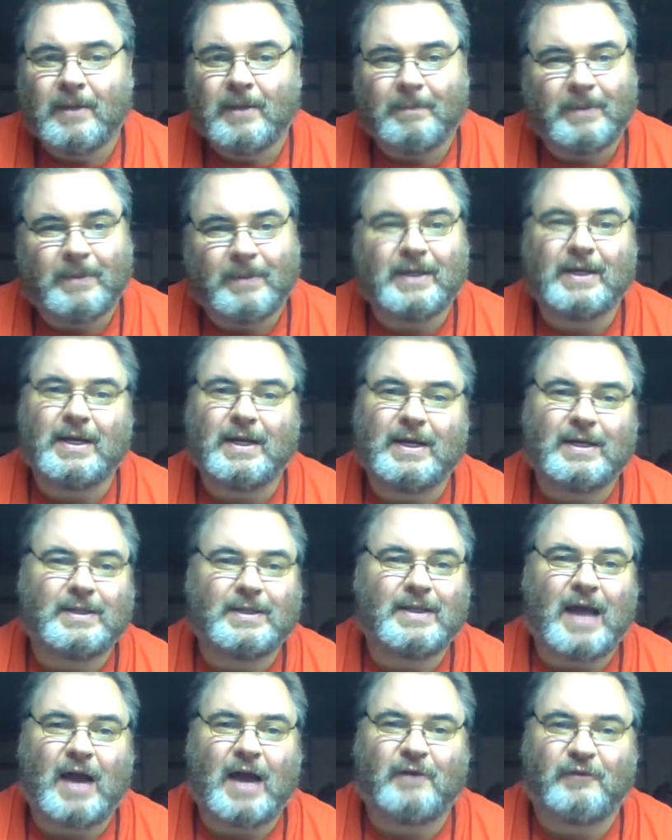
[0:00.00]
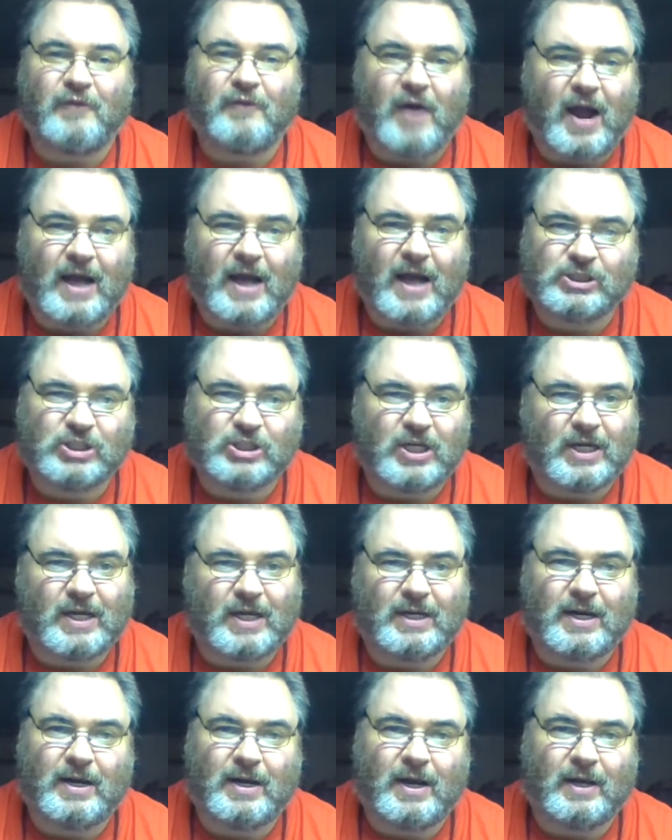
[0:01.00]
be eating that fried
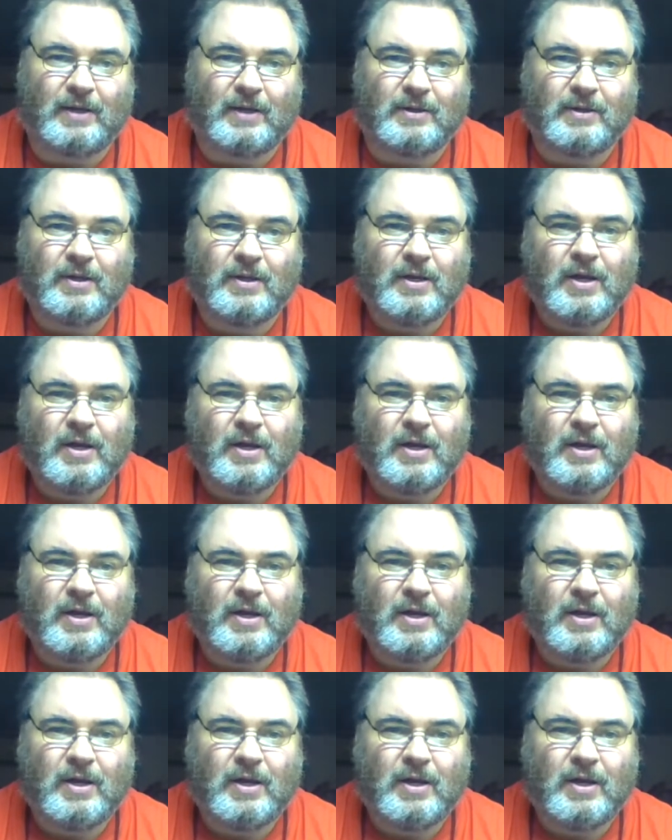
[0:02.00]
chicken tonight.